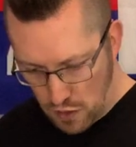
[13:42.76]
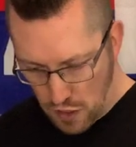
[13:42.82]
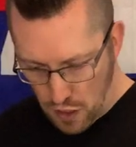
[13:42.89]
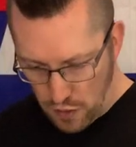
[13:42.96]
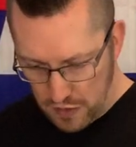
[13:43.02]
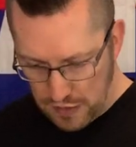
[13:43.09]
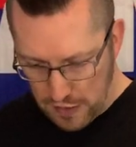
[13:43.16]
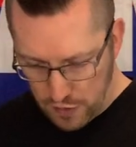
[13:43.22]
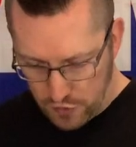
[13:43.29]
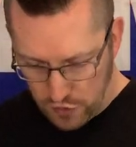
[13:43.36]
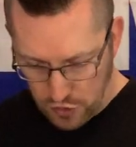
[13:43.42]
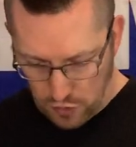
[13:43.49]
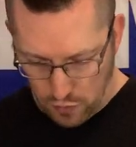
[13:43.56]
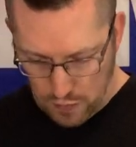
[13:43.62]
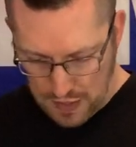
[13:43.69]
Oh, you get
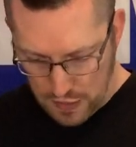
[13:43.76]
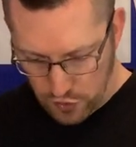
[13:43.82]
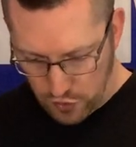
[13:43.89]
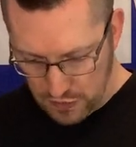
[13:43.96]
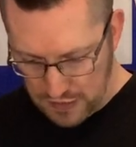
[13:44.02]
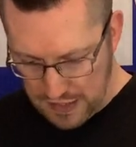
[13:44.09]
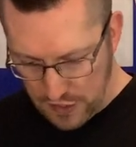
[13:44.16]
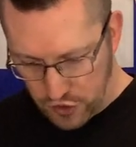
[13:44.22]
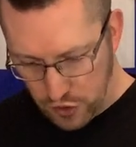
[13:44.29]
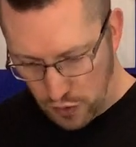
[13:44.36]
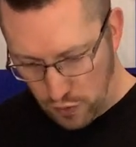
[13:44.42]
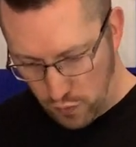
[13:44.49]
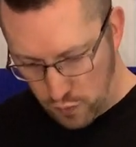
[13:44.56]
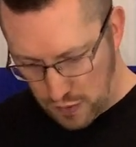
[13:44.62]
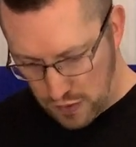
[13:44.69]
two. Actually, you get
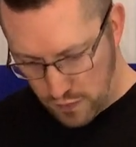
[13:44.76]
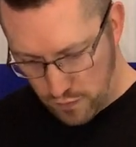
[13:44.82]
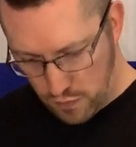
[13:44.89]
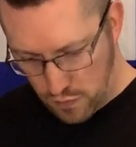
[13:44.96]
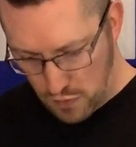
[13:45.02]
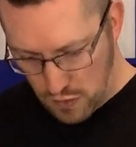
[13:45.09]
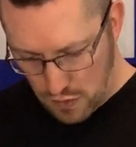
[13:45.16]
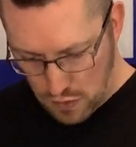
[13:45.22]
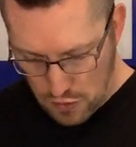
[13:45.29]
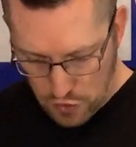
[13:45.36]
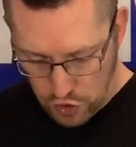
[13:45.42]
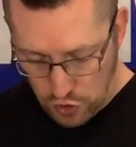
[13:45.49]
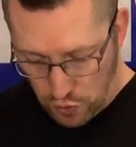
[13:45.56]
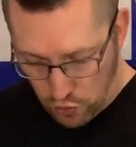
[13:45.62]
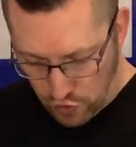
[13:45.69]
two
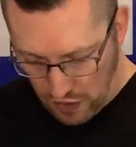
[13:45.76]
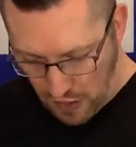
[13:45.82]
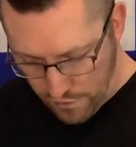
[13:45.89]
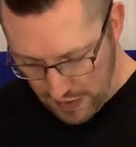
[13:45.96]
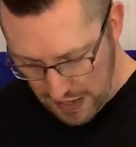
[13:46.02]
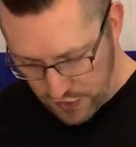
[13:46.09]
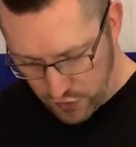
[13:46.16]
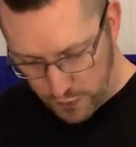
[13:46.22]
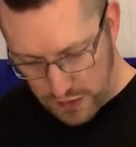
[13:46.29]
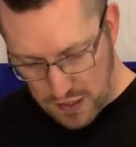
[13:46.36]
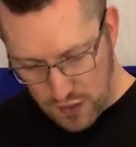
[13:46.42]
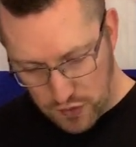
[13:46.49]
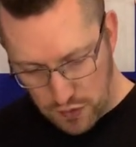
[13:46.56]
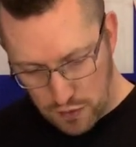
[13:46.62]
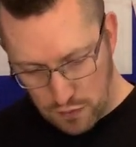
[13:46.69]
driver heads with
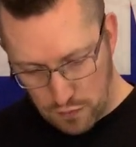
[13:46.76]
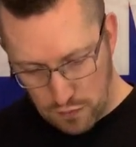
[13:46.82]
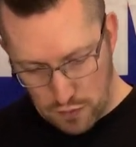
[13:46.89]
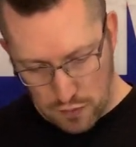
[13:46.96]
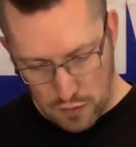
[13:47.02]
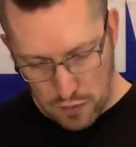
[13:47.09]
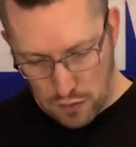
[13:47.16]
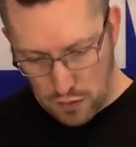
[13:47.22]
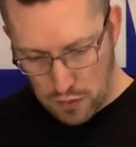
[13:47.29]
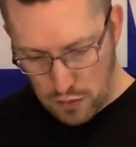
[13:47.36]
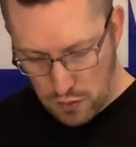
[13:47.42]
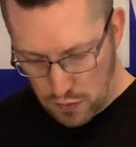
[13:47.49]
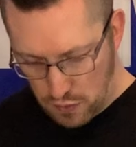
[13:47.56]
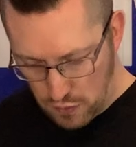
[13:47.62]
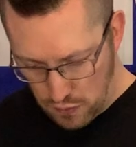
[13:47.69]
this.
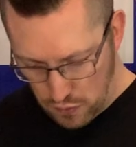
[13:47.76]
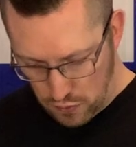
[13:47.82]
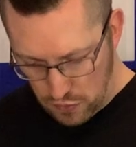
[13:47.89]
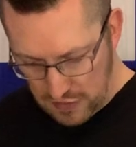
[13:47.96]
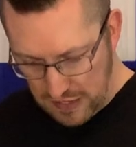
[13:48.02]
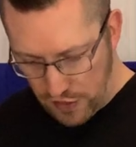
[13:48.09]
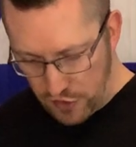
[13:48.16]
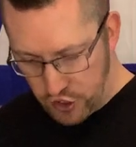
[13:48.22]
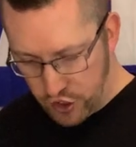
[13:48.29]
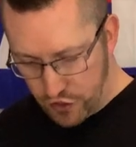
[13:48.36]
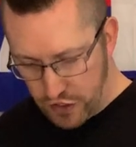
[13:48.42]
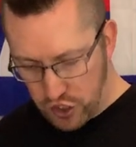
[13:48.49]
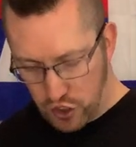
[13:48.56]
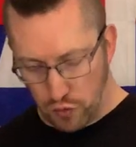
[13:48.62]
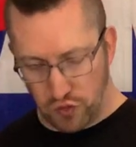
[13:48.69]
You get the
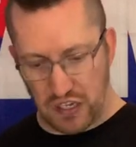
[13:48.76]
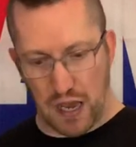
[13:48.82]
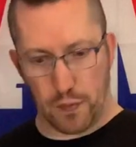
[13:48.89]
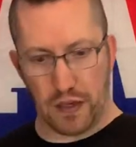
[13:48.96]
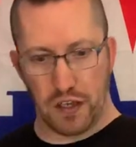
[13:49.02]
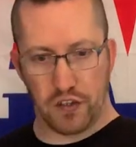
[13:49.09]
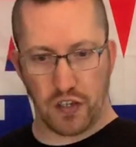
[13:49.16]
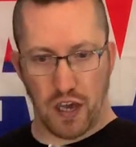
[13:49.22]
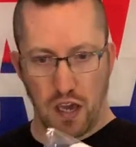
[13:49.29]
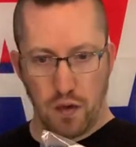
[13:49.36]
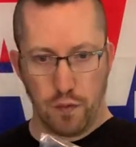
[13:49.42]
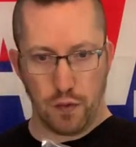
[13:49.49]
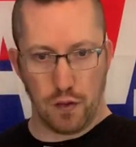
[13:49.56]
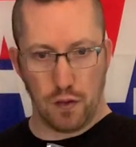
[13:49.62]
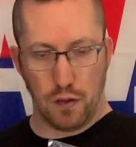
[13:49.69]
traditional Tamiya
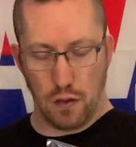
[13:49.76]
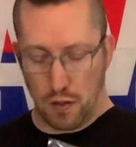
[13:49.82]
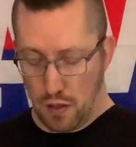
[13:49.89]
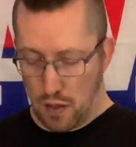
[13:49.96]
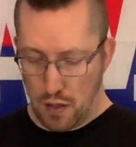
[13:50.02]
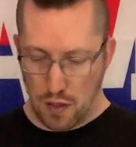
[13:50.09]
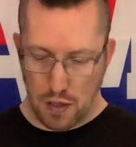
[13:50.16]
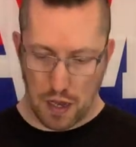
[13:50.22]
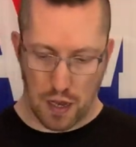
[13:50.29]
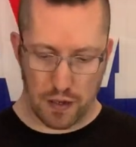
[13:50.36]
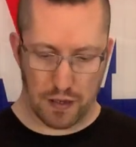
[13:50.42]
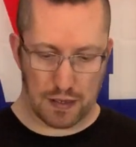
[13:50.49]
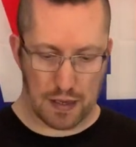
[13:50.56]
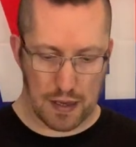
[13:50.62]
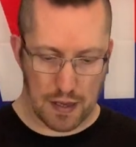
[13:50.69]
type,
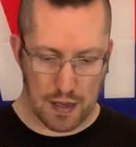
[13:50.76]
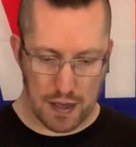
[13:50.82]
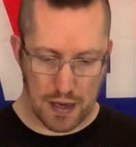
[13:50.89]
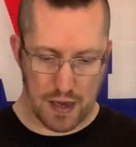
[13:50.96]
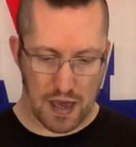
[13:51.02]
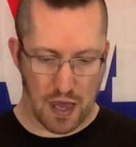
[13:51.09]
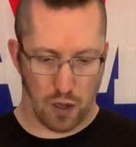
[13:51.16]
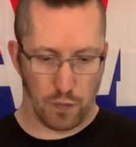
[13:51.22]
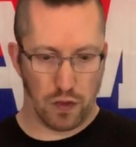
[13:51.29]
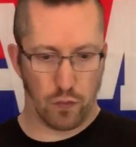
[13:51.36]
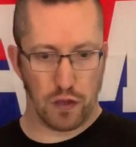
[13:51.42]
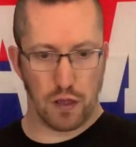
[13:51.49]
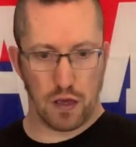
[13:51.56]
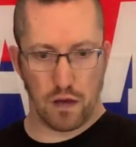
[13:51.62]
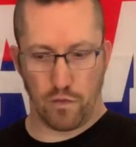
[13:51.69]
and you get a helmet
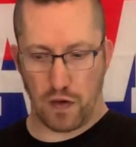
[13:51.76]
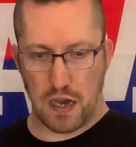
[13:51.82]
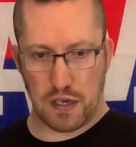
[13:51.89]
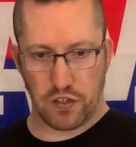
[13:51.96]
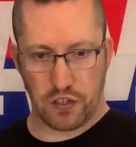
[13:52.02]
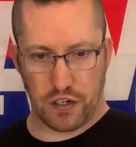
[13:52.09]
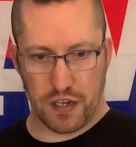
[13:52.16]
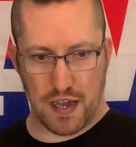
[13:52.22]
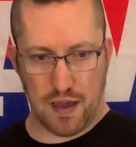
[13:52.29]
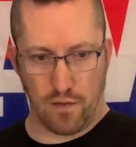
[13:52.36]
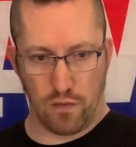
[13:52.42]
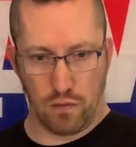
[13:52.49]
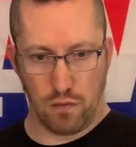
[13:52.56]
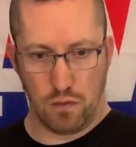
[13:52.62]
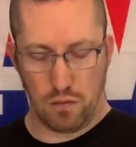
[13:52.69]
with a visor
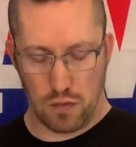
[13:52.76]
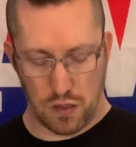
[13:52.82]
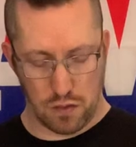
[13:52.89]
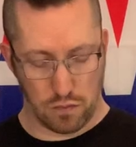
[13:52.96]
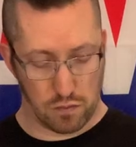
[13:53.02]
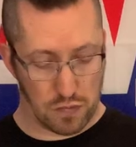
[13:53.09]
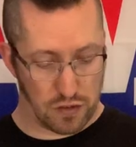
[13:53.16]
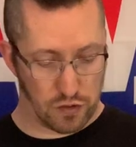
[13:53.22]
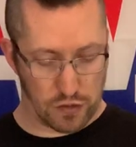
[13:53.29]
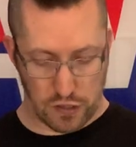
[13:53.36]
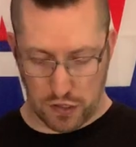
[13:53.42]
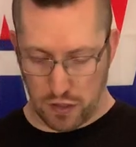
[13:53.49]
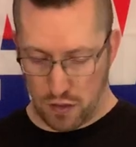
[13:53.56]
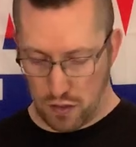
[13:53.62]
down. Interesting.